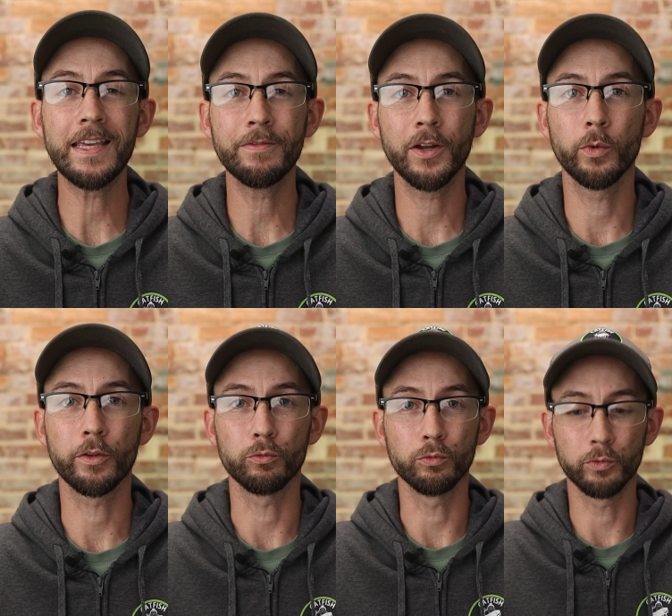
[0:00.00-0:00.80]
even
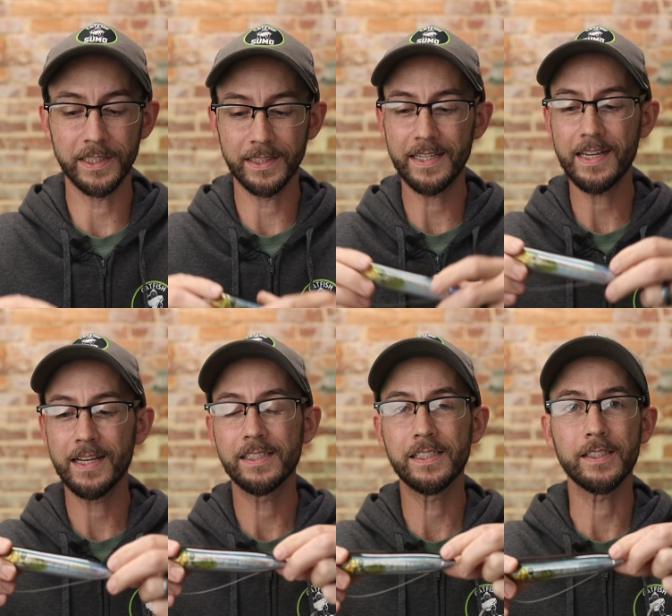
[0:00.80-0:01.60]
with really
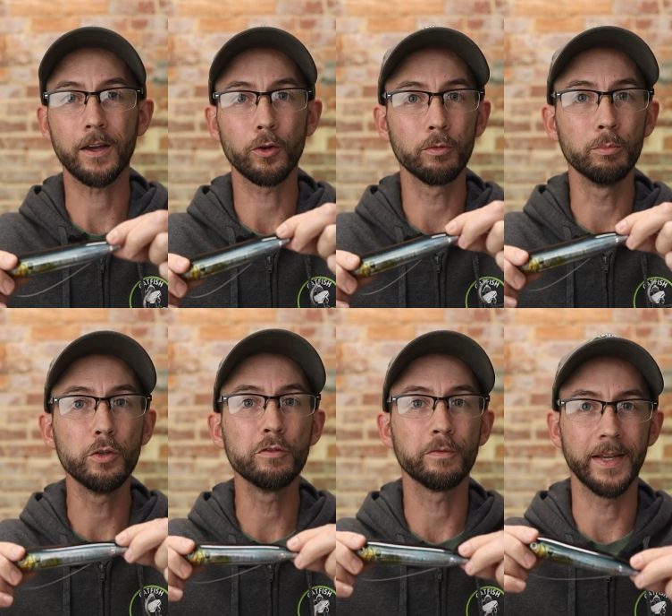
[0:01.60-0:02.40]
subtle
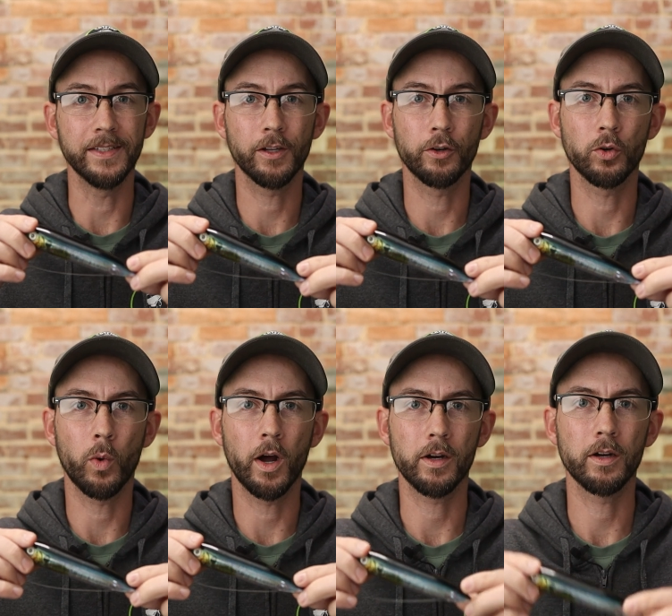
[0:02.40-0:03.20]
movements
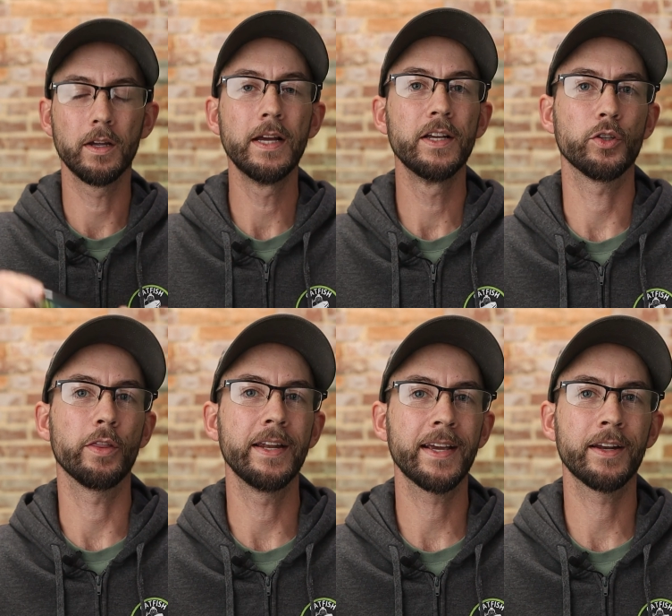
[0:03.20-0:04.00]
underwater, so
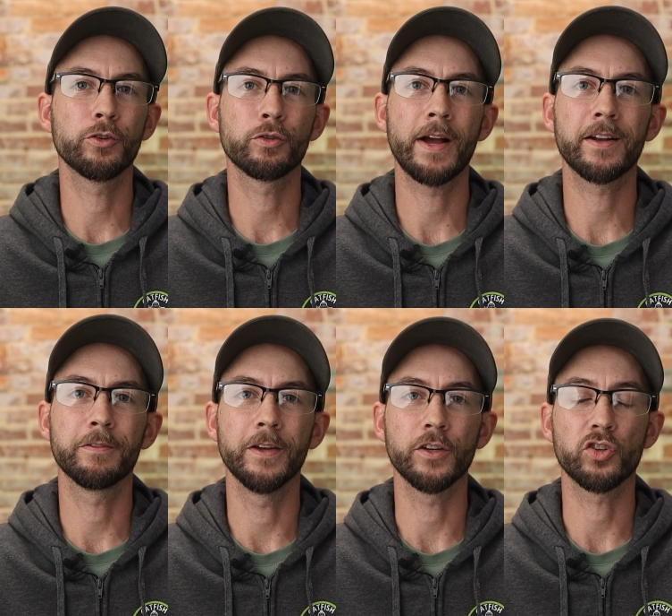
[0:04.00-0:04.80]
that it can attract
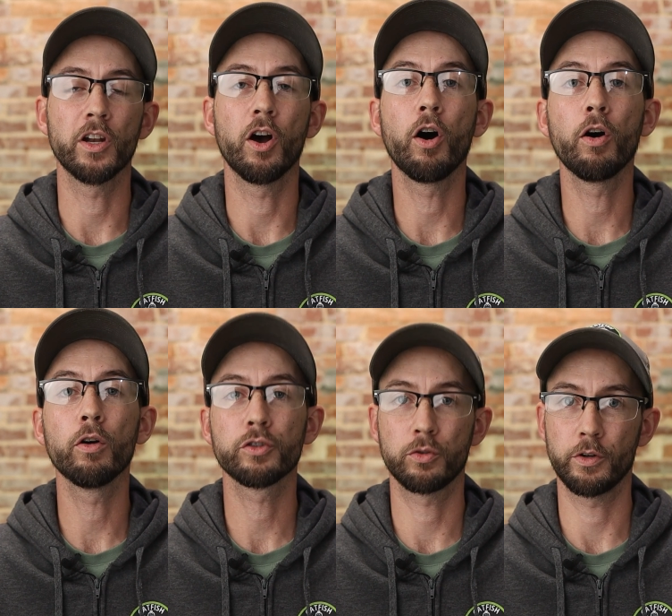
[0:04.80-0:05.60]
fish in
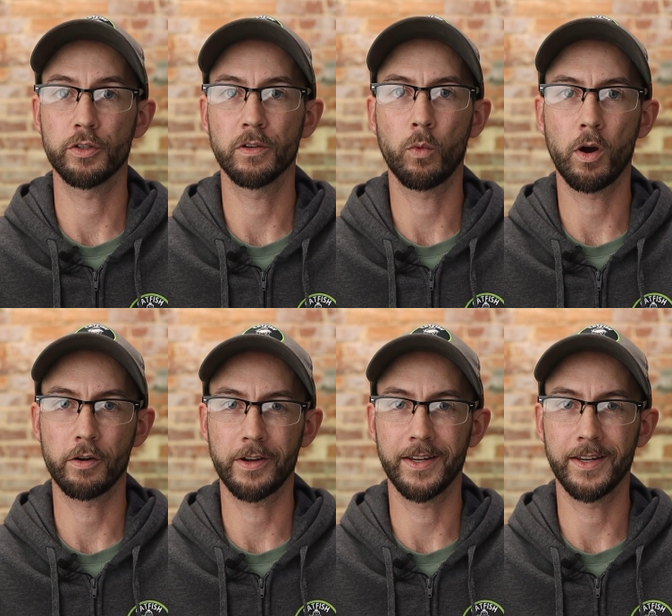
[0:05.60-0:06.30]
all sorts of water